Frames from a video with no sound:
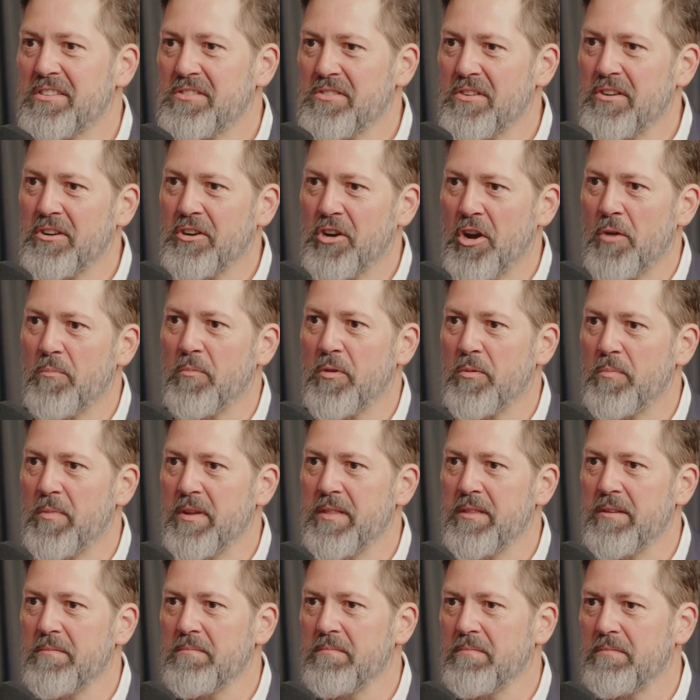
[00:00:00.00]
sort of
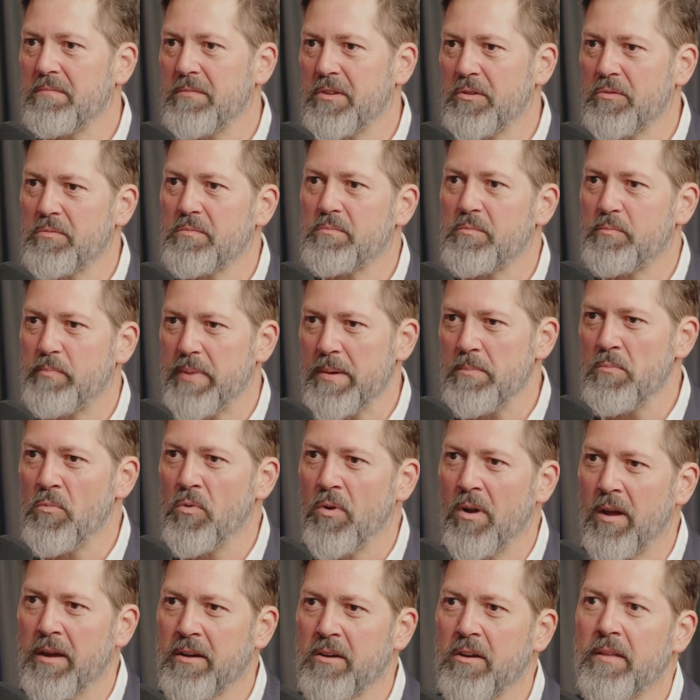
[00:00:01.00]
compliment them. You'll be
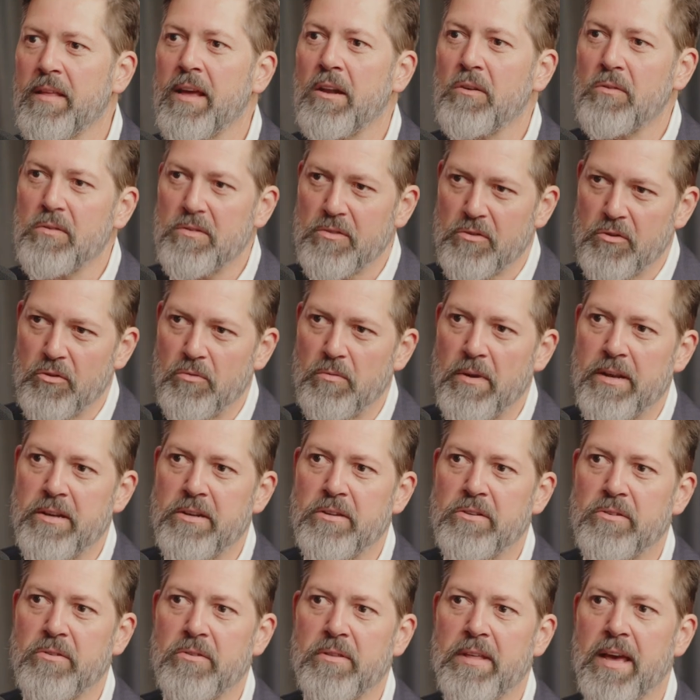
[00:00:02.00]
more like, oh, that looks good when
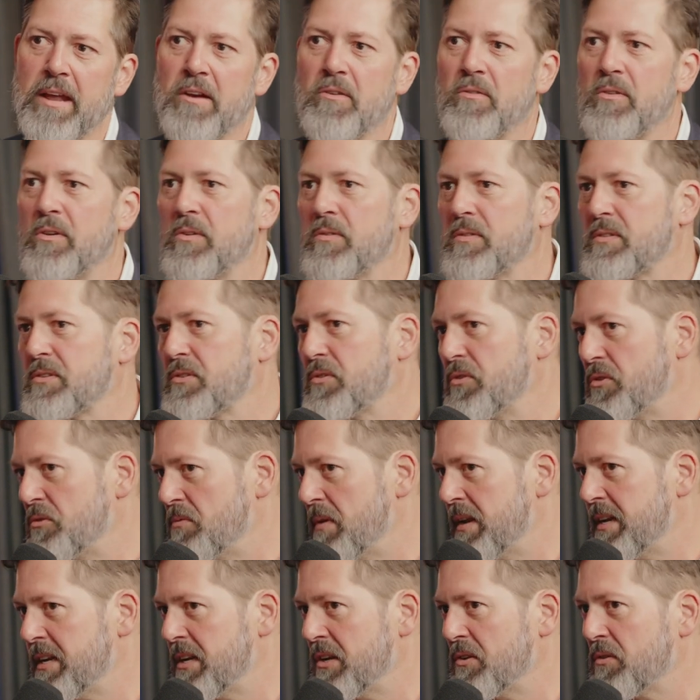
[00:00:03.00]
you do that, or it looks good
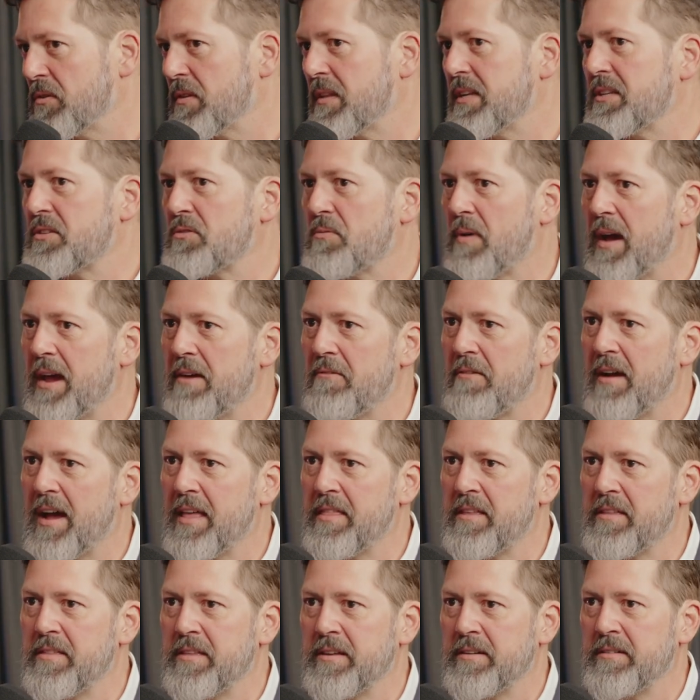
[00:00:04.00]
when you look this way,
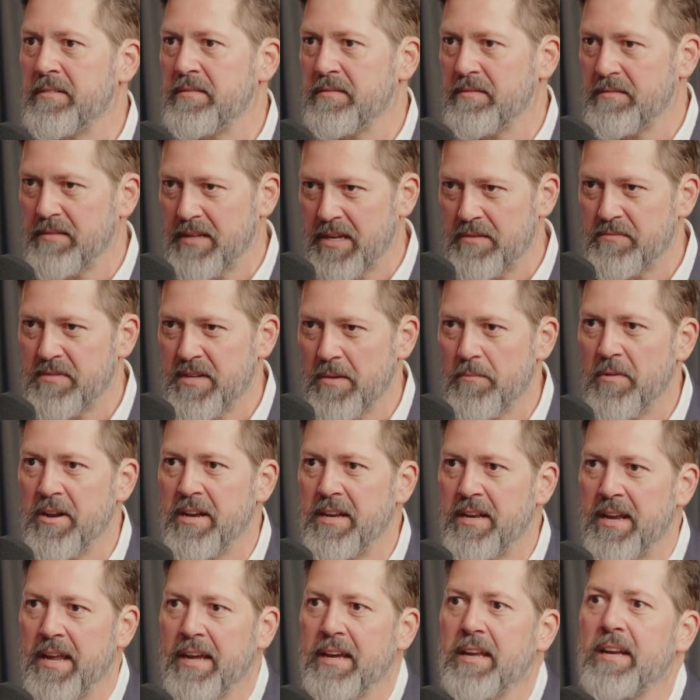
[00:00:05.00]
rather than give someone a
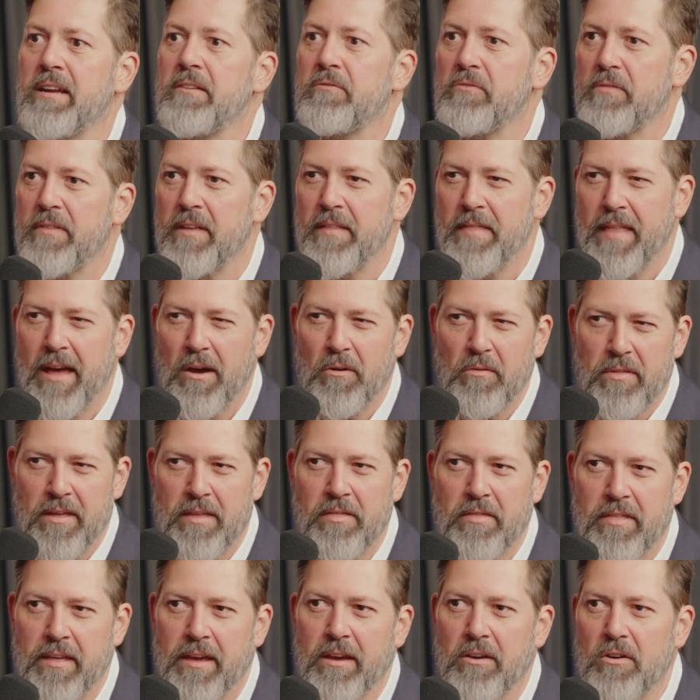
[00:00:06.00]
negative that they'll
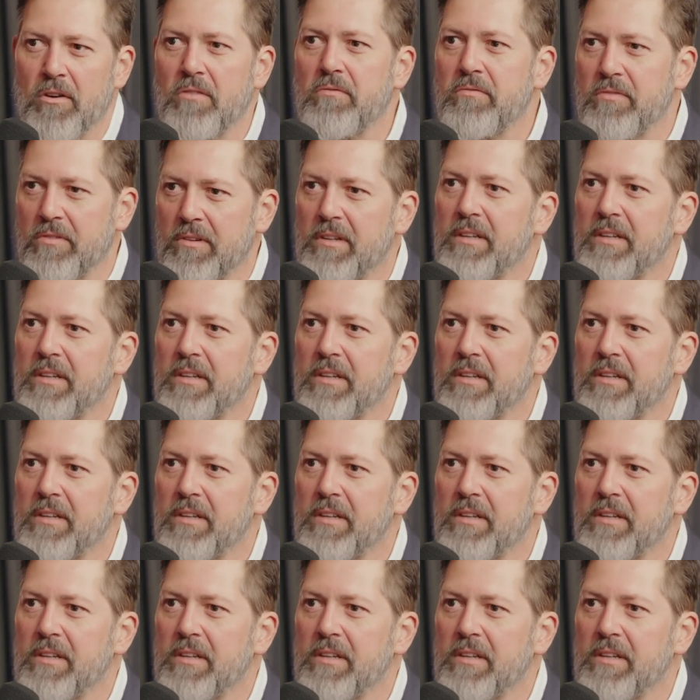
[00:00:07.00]
then think of.